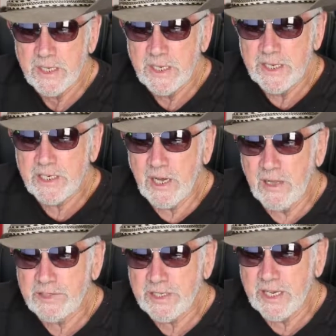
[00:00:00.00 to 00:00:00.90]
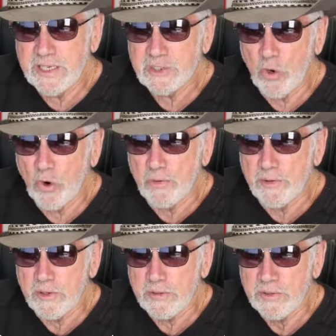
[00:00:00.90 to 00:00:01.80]
He called the case
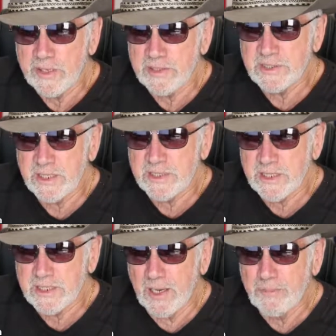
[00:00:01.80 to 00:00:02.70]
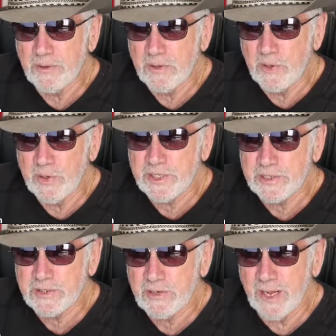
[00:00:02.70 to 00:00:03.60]
horrible and said the couple, who he
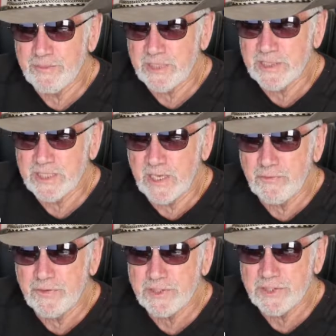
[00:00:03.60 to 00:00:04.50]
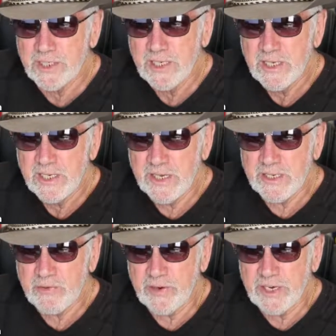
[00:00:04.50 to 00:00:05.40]
described as selfish
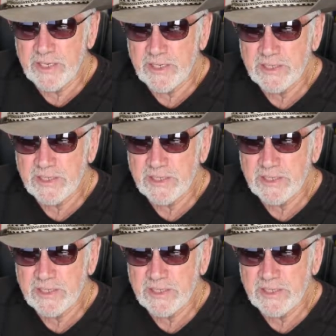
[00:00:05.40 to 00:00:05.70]
and greedy,